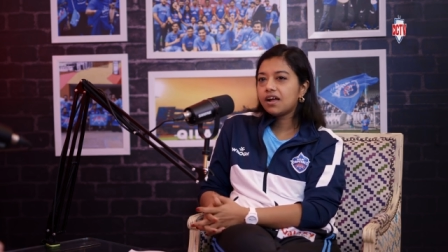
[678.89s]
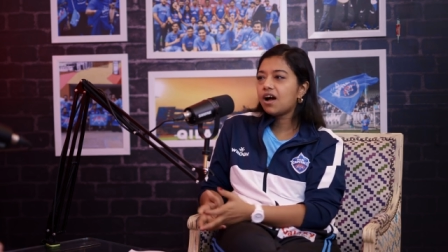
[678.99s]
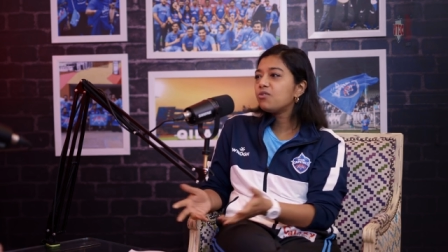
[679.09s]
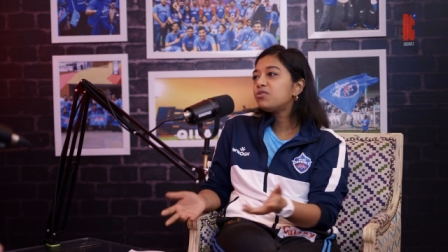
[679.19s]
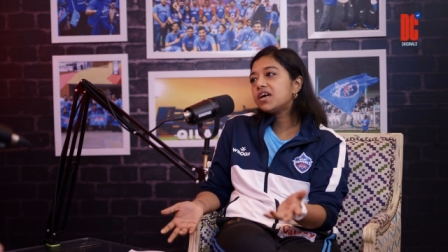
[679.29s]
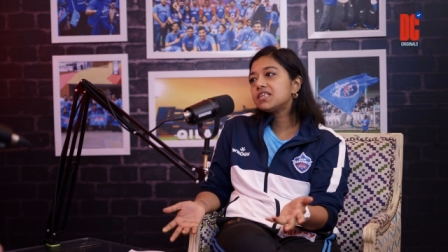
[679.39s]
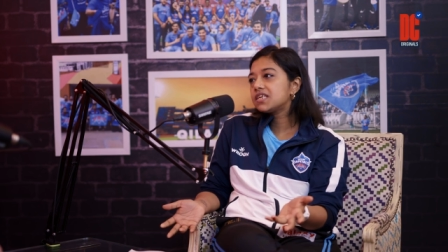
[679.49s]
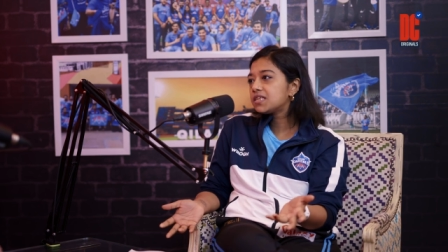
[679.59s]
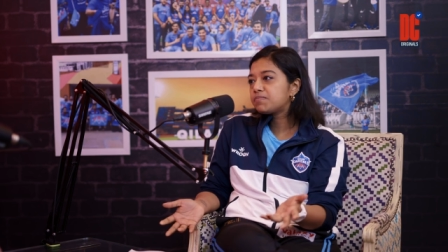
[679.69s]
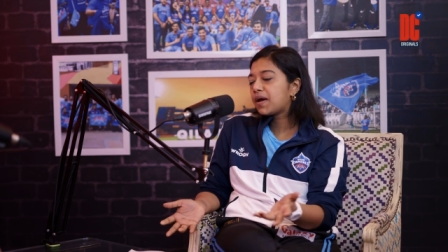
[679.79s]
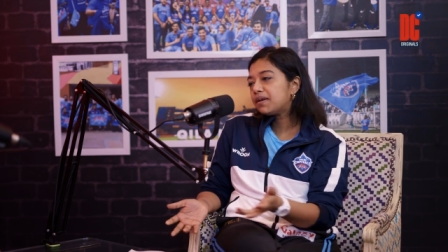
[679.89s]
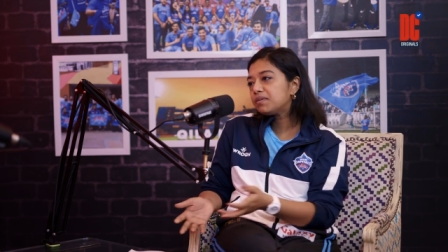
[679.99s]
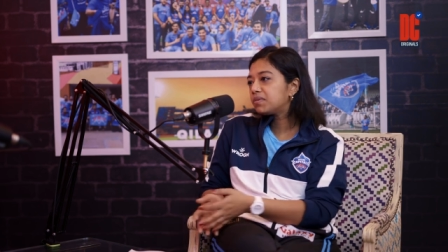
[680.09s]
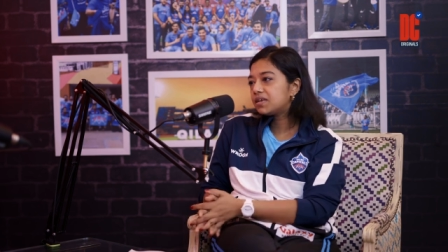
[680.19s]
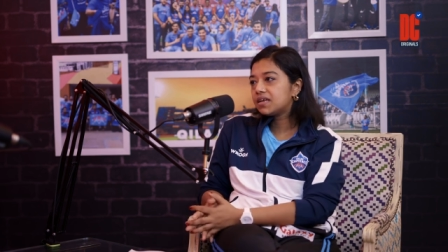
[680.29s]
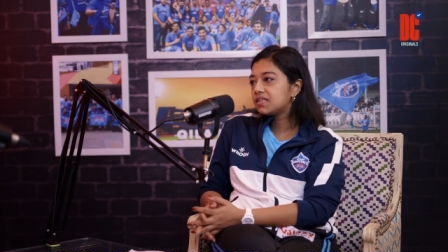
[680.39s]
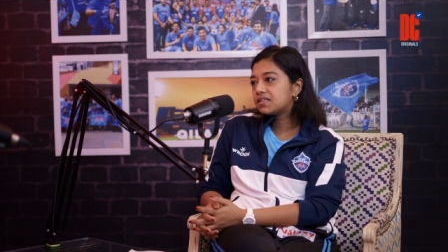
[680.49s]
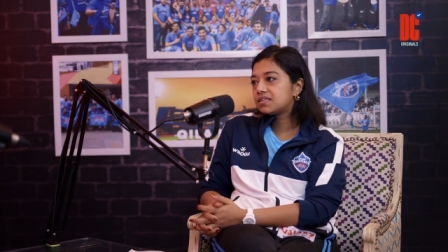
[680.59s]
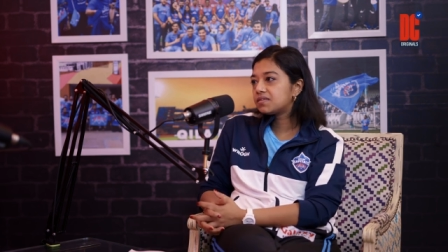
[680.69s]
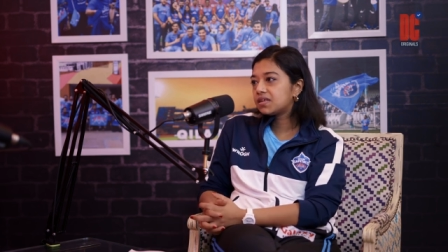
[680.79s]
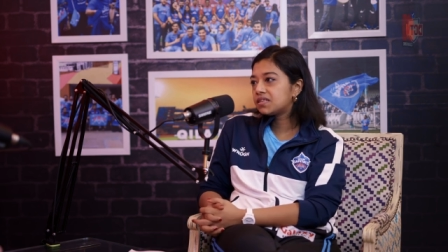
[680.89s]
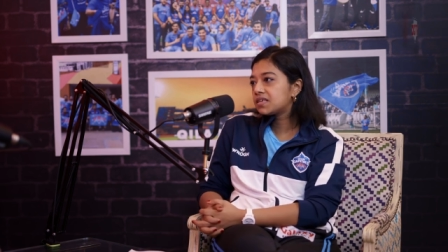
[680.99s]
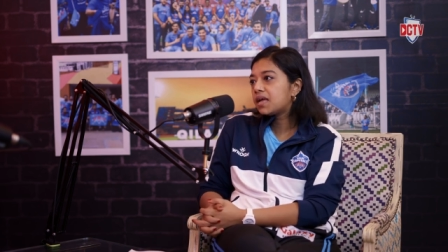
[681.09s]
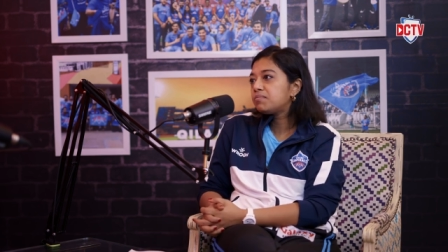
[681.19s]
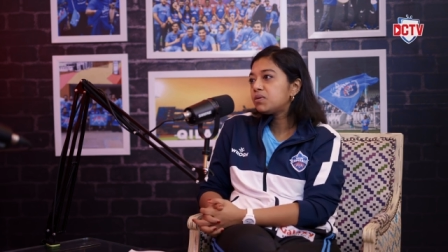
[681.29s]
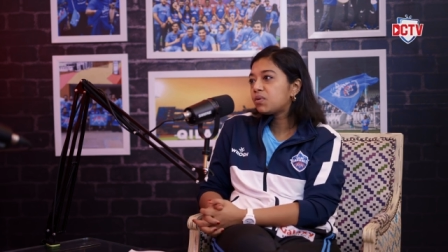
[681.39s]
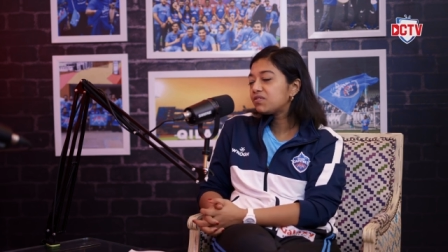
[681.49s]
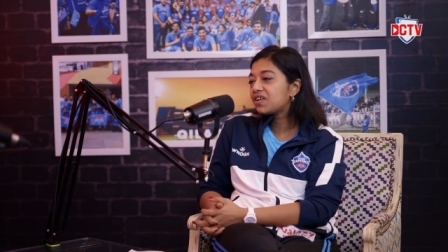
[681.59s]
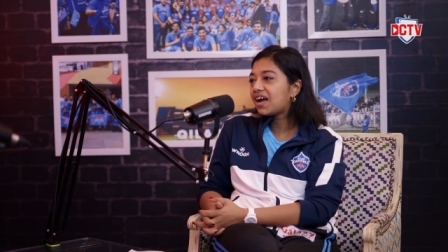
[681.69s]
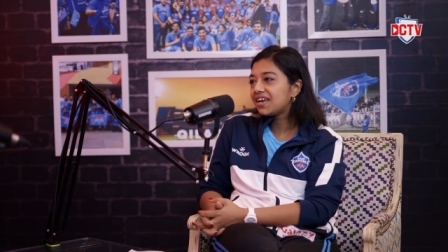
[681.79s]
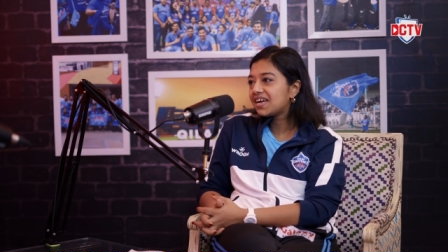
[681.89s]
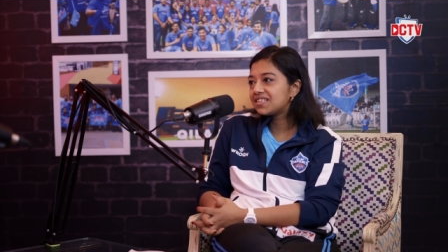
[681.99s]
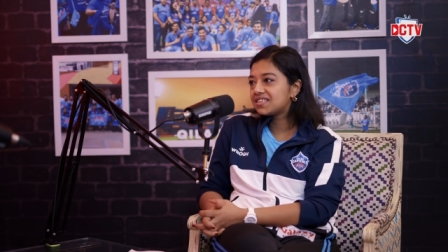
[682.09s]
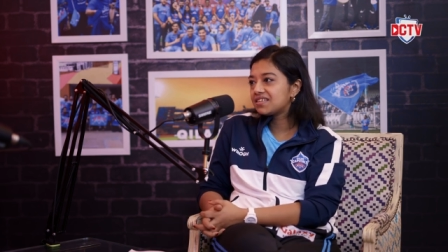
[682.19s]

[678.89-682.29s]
How good has his batting been? It's it's again been one of the highlights.